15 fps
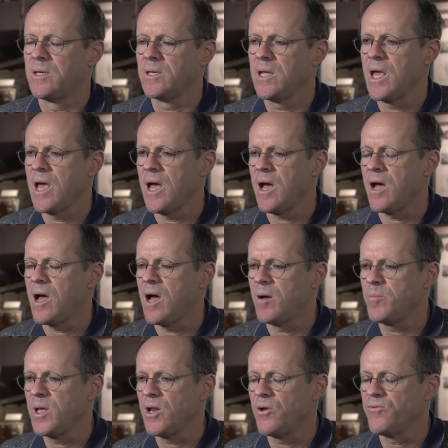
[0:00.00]
Yeah,
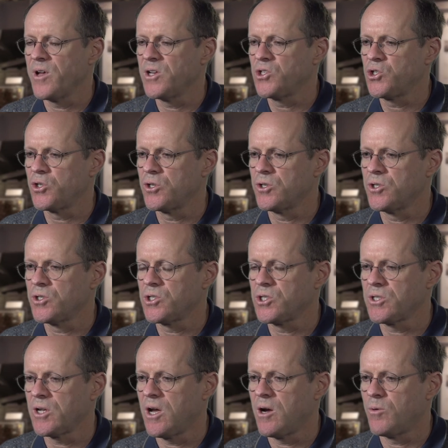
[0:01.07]
Menlo
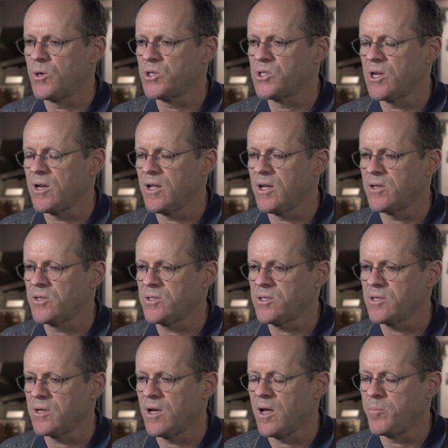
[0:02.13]
Ventures was in it.
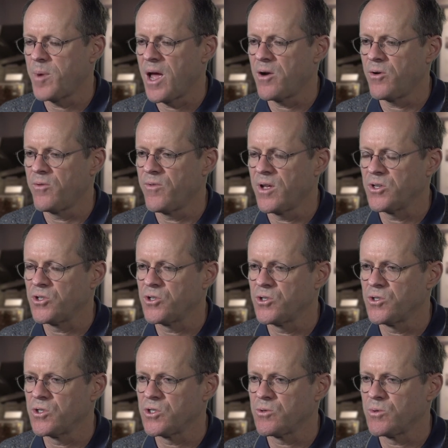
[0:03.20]
Battery
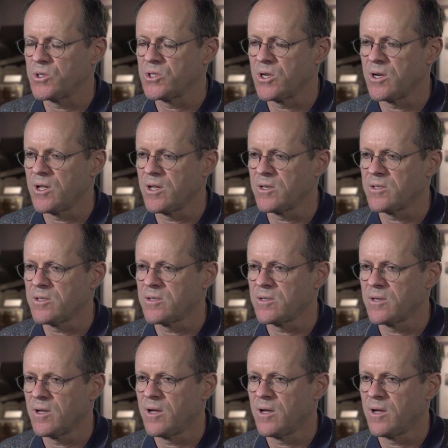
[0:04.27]
Ventures was in it.